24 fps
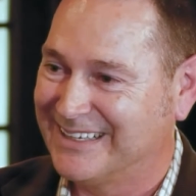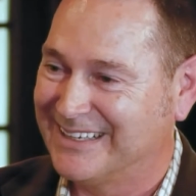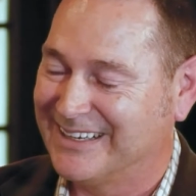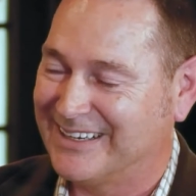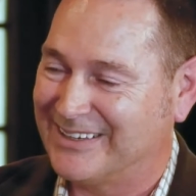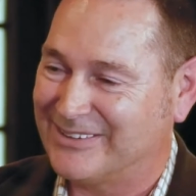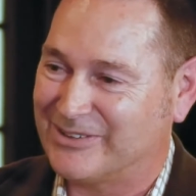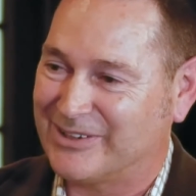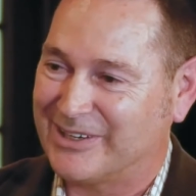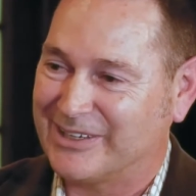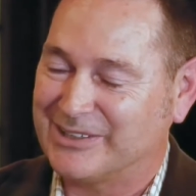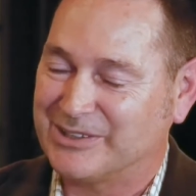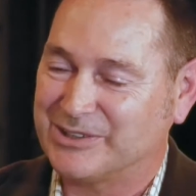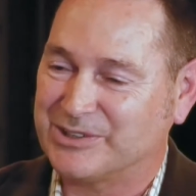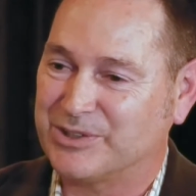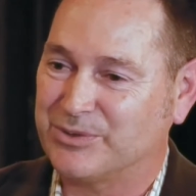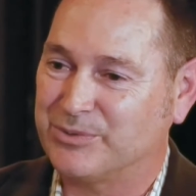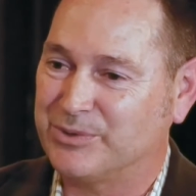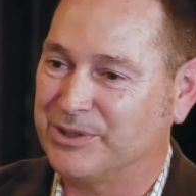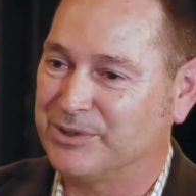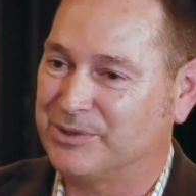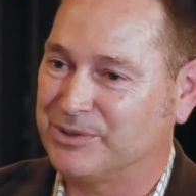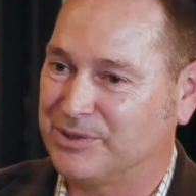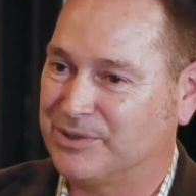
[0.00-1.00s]
right? So
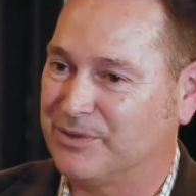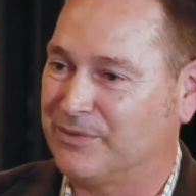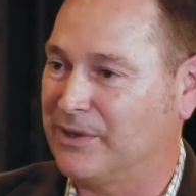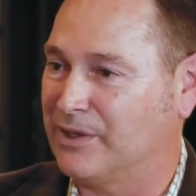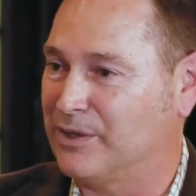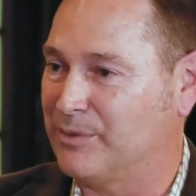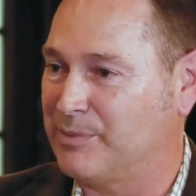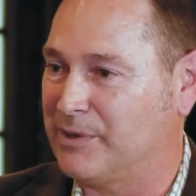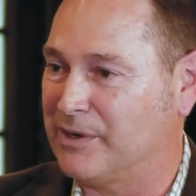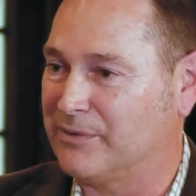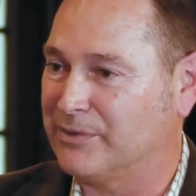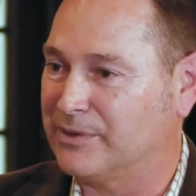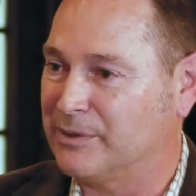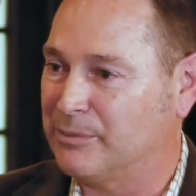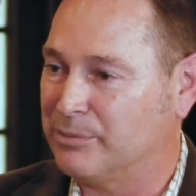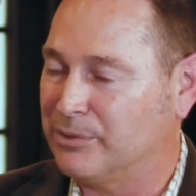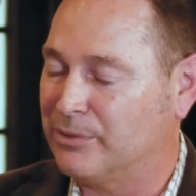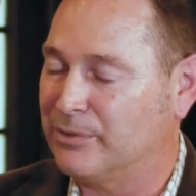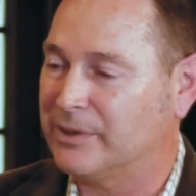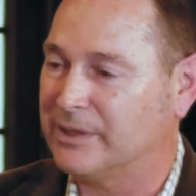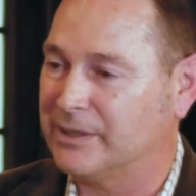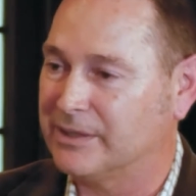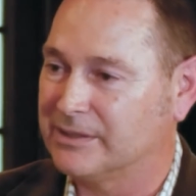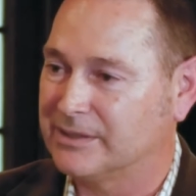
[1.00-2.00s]
we develop every
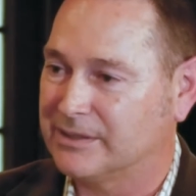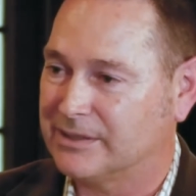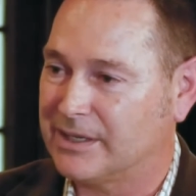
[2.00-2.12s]
employee.